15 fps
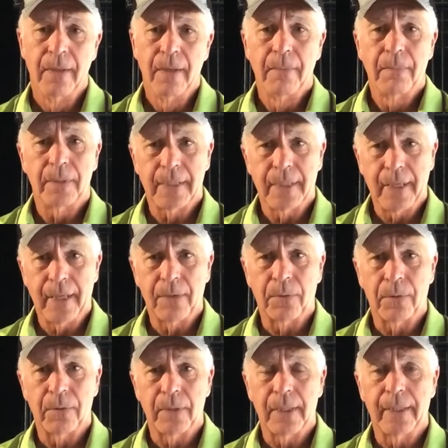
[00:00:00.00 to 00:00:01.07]
But today
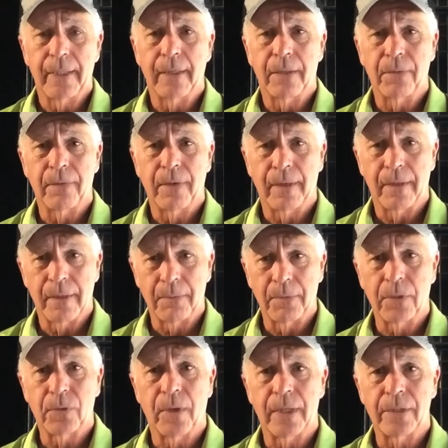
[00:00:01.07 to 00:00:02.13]
we're really here. We've had a
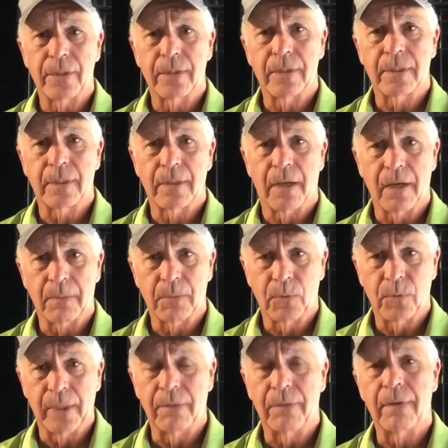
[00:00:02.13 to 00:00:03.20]
number of questions to talk
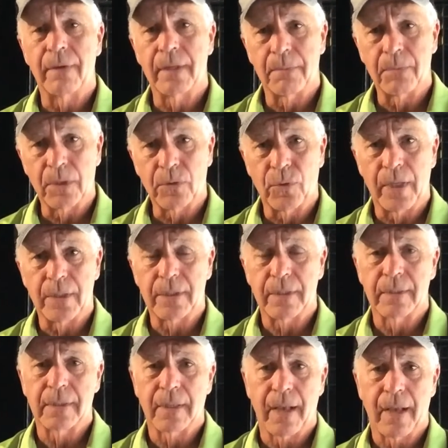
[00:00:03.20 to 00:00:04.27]
about wheat. We've had a number of
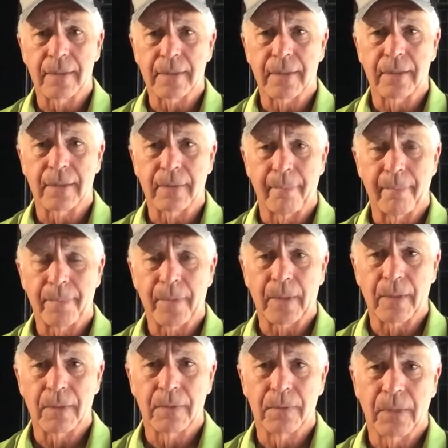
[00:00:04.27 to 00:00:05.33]
questions asking us,
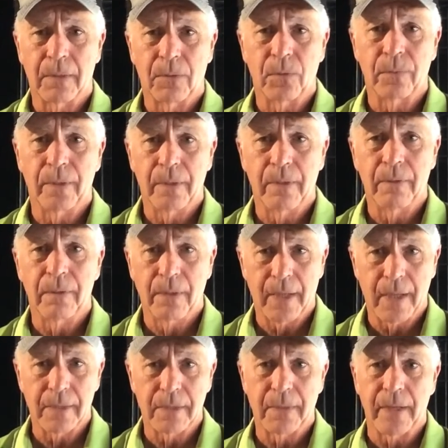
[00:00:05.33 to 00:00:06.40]
you
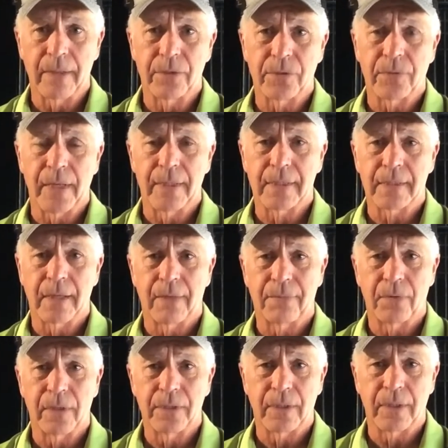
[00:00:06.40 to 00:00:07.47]
had some nitrogen rate
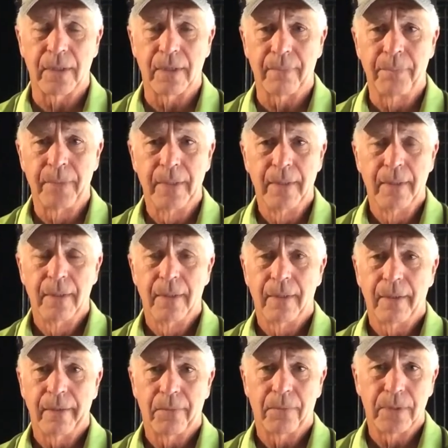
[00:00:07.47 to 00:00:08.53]
stuff. What'd you learn?
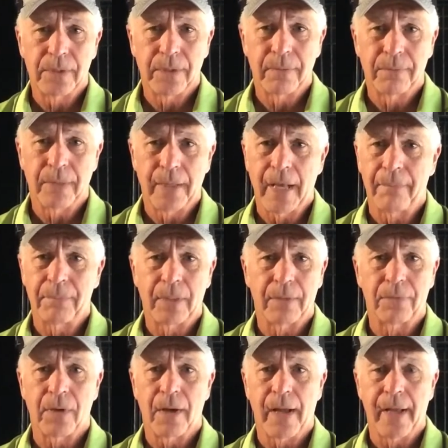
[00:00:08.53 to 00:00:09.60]
What happened
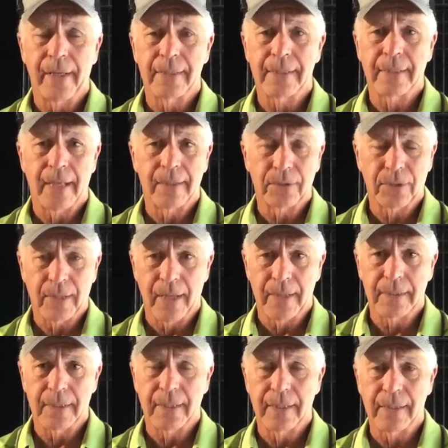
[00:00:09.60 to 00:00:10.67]
on varieties and those
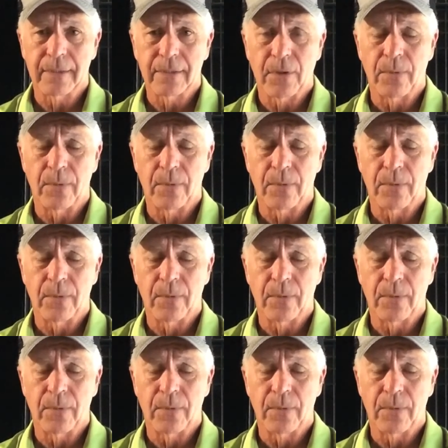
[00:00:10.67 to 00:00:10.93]
kinds of things.